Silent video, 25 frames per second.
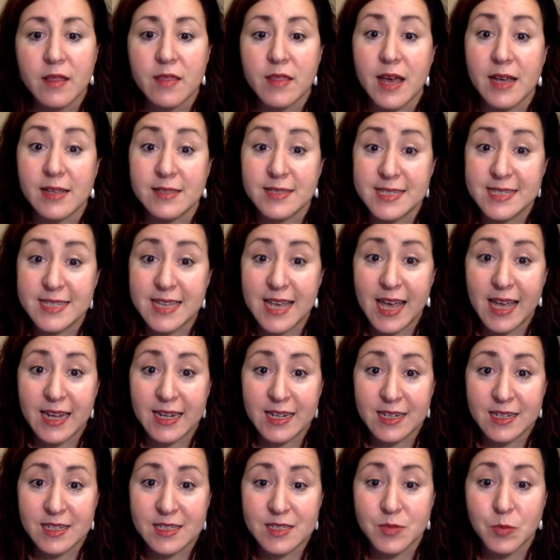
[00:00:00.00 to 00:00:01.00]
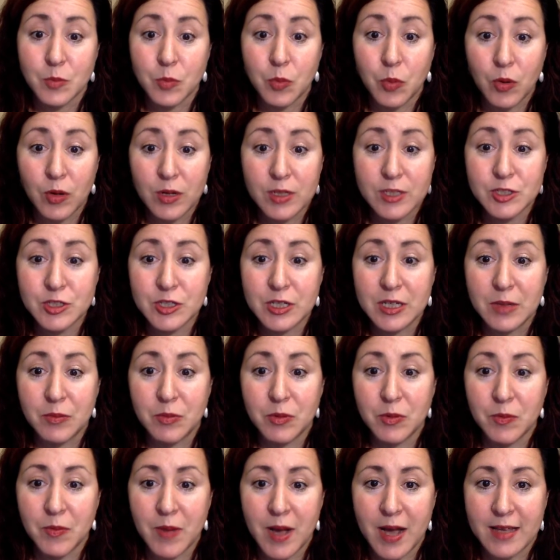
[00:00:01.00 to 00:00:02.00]
That said, it is important to
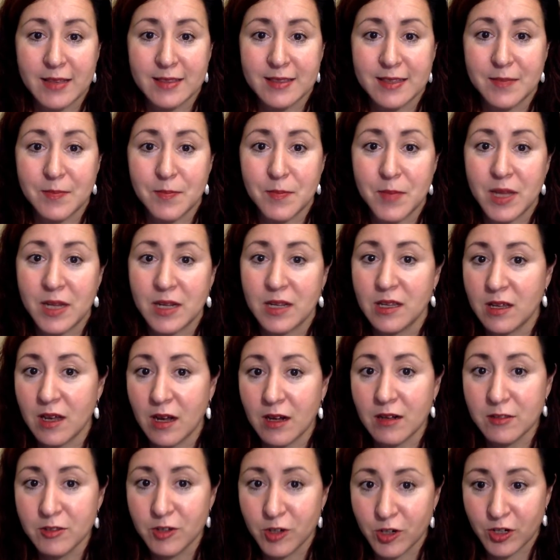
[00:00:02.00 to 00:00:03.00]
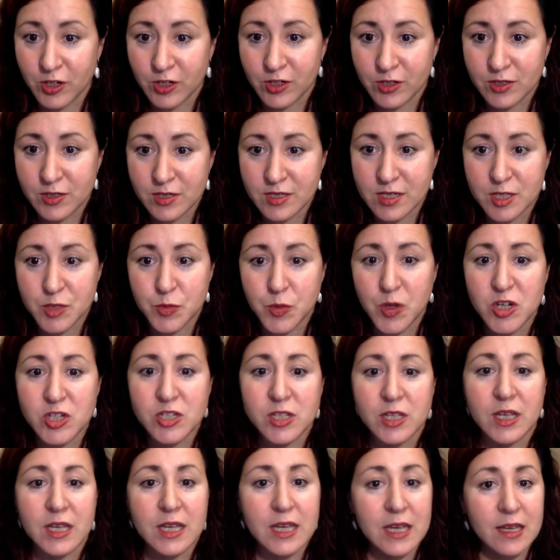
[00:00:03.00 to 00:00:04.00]
keep in mind that many young learners,
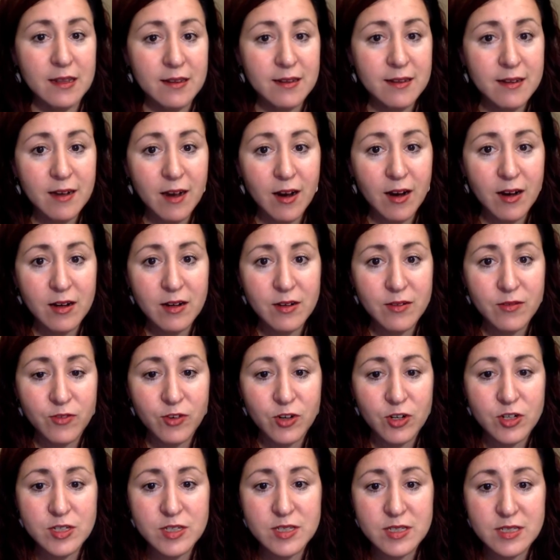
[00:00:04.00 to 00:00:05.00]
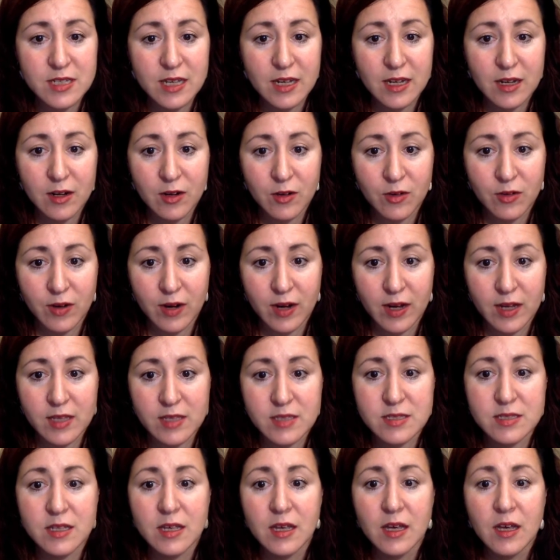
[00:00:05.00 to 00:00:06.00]
especially kindergarten, first and second
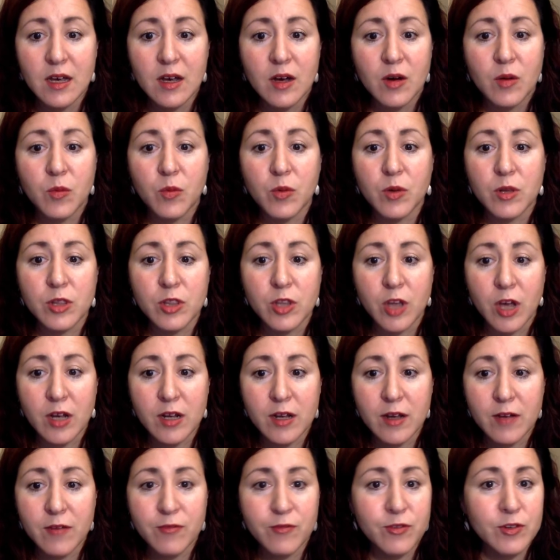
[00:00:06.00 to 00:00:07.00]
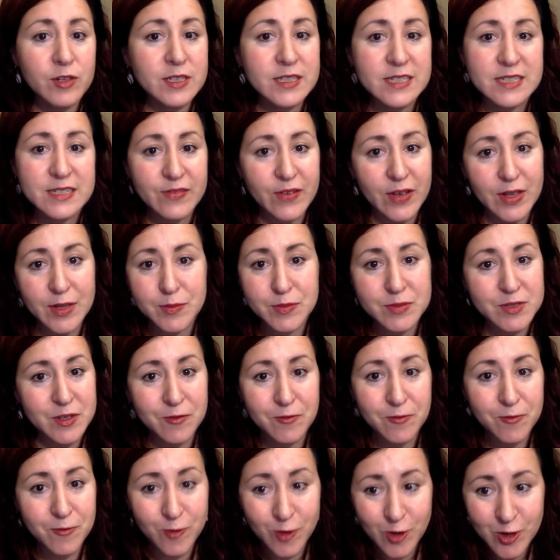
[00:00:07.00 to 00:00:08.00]
grades, will not have fully developed
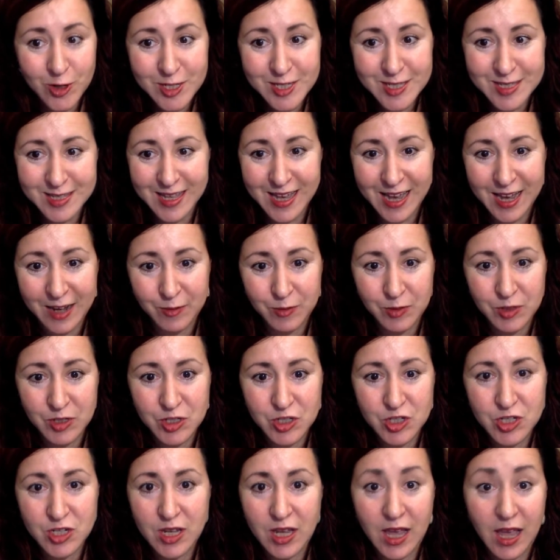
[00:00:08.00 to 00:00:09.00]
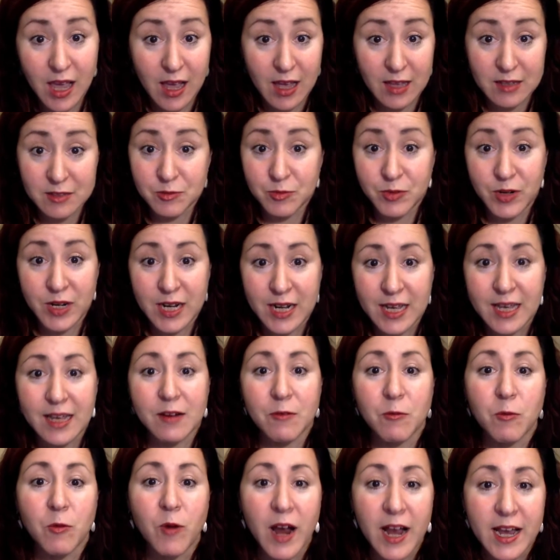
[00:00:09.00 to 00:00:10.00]
their first language and
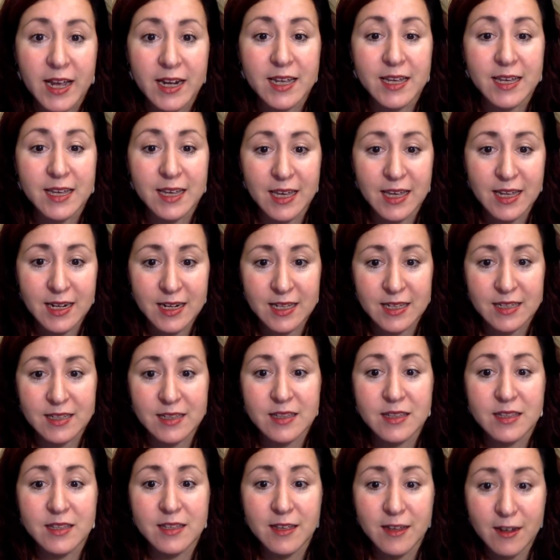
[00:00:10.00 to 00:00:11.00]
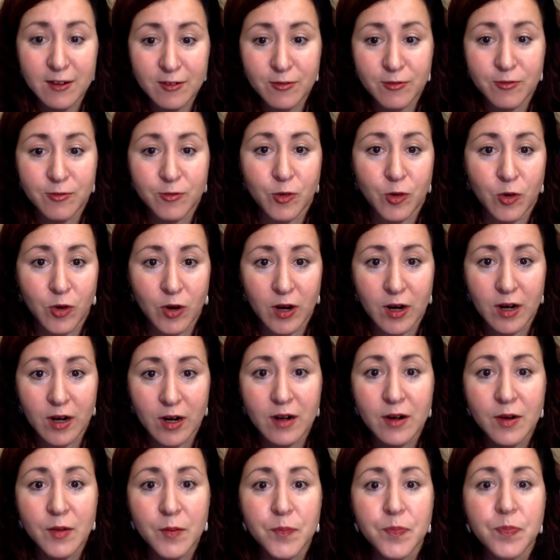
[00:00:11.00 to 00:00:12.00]
reading and writing in it, and
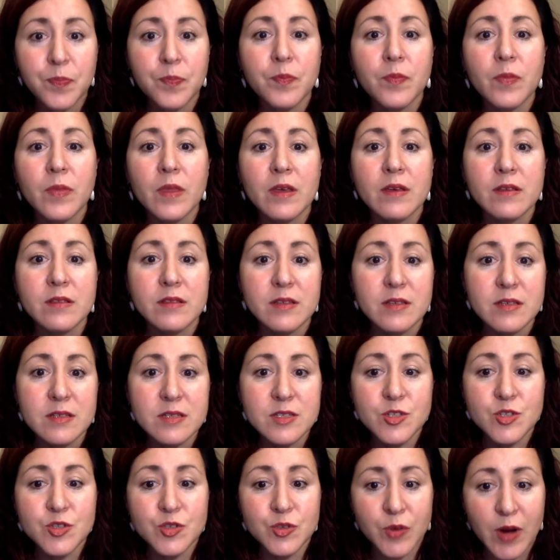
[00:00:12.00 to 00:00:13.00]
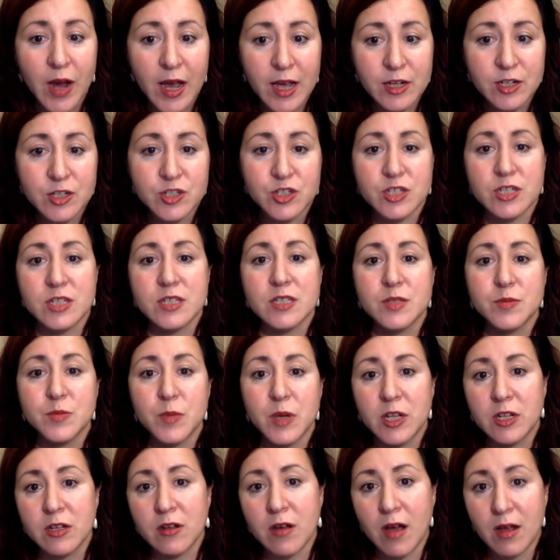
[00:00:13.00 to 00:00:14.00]
therefore these strategies
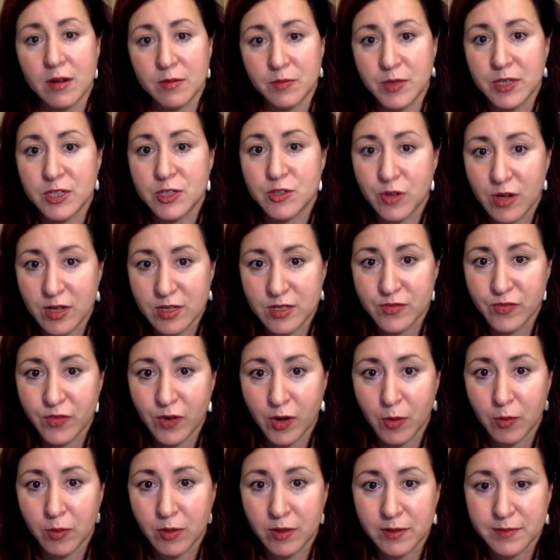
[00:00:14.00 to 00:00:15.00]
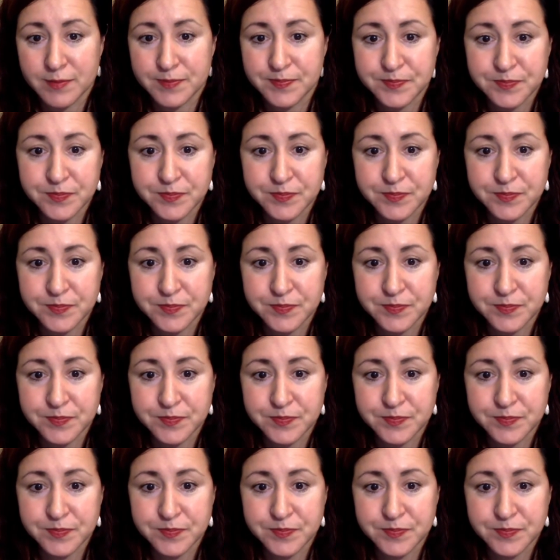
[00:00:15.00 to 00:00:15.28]
may not be transferable.